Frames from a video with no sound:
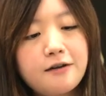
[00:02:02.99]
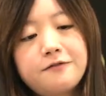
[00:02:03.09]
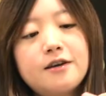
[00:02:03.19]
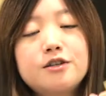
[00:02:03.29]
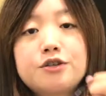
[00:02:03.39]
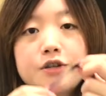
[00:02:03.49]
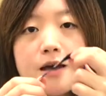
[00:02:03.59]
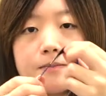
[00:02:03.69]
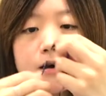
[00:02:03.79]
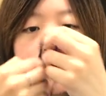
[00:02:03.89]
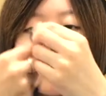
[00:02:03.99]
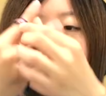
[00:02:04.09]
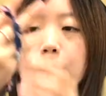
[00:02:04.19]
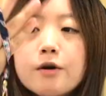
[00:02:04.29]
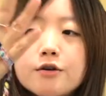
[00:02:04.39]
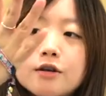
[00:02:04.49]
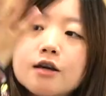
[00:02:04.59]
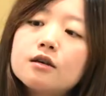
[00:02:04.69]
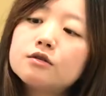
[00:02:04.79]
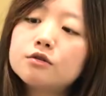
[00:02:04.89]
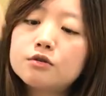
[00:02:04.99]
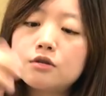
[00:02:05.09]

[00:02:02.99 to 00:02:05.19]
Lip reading: have a strap where you can